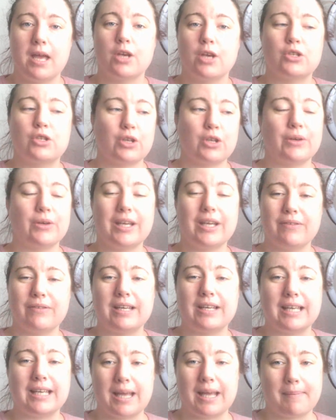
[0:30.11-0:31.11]
Sorry if you
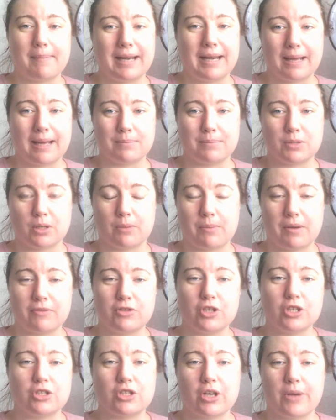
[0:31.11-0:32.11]
can hear my laptop, I've
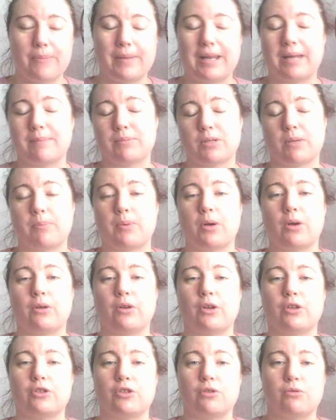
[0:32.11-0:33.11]
just turned my laptop on
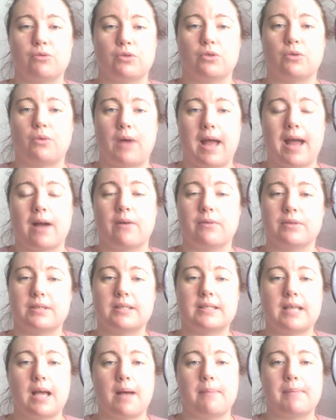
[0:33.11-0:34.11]
to sort out
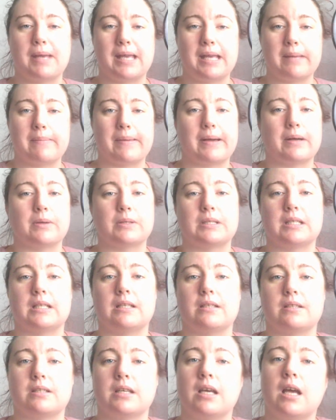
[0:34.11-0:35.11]
some emails
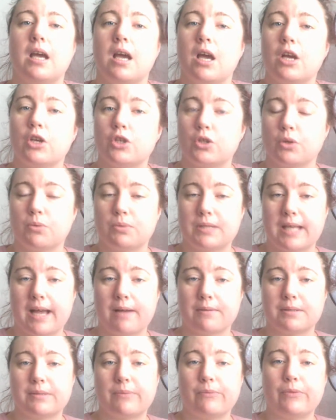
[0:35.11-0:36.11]
and sort
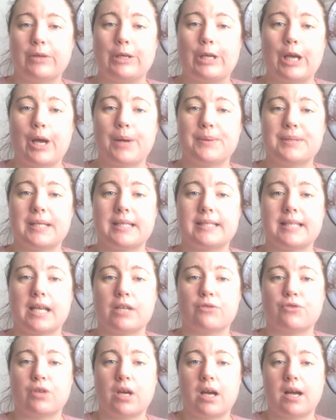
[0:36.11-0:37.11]
out some videos,
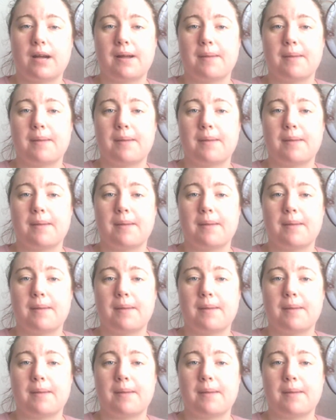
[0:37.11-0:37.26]
etc.